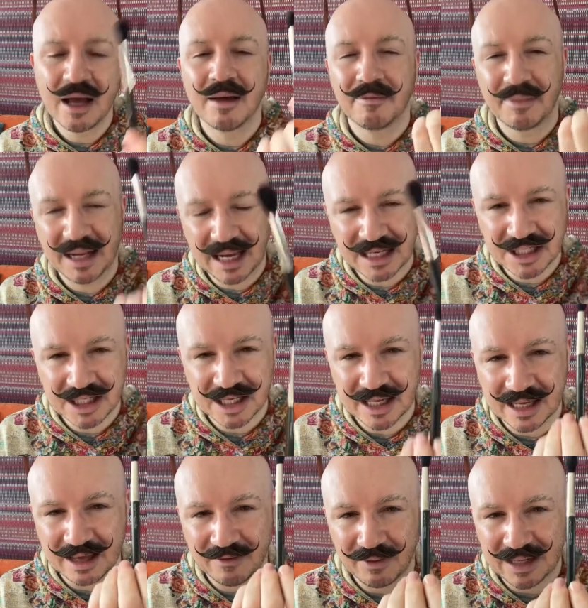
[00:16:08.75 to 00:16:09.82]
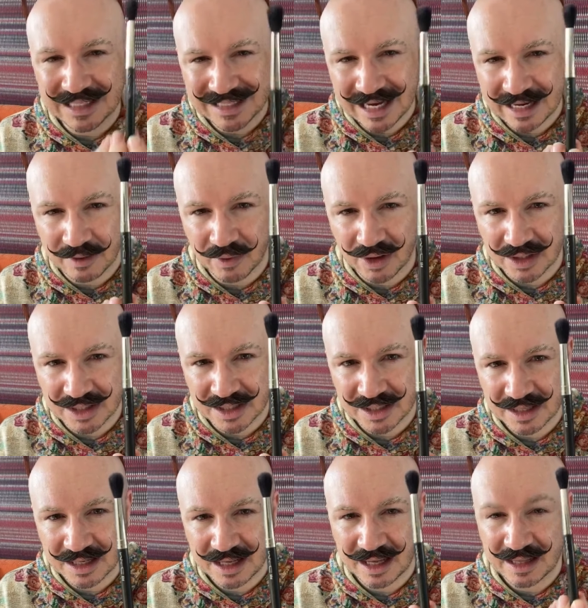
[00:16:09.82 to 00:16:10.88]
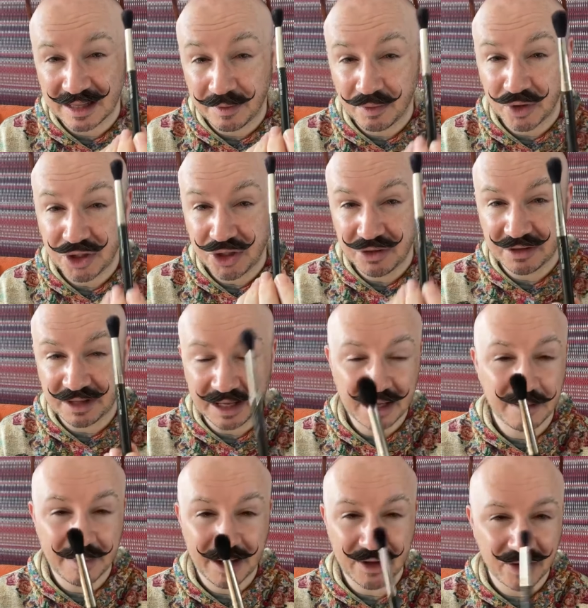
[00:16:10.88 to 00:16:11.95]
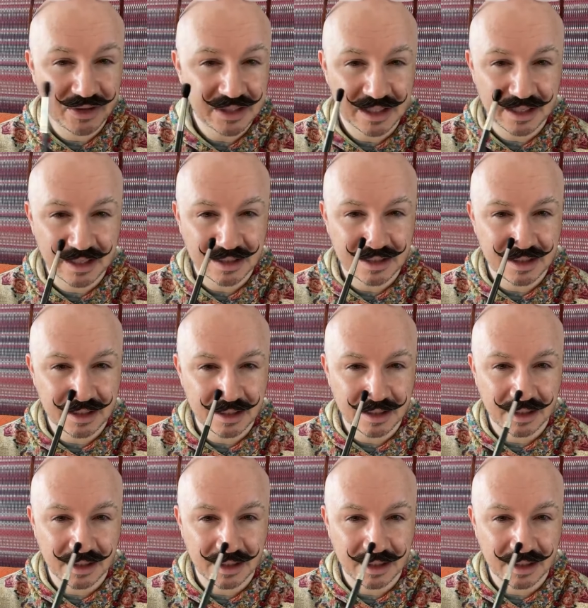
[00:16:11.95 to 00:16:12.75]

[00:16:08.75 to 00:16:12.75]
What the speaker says: But actually, if we said it was, then would you think about using it to